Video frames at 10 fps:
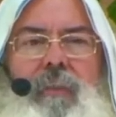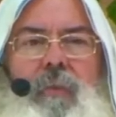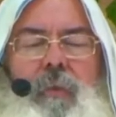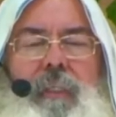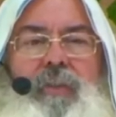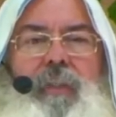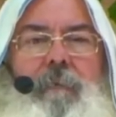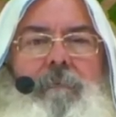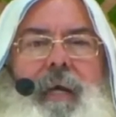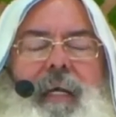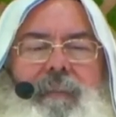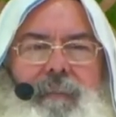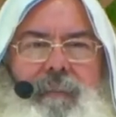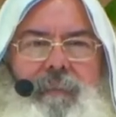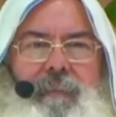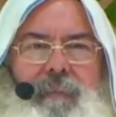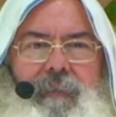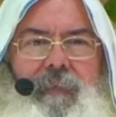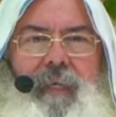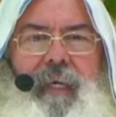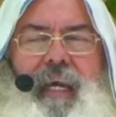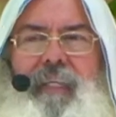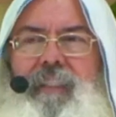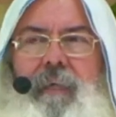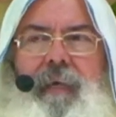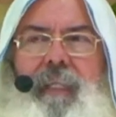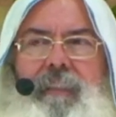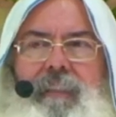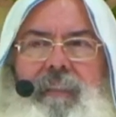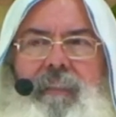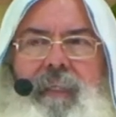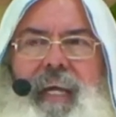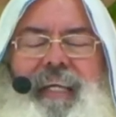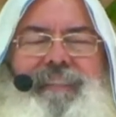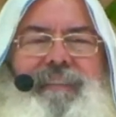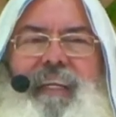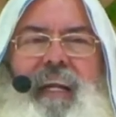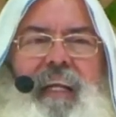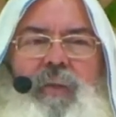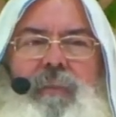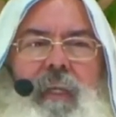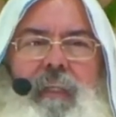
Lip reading: Once you have Luke 5:27, you say an amen. Are you rejoicing?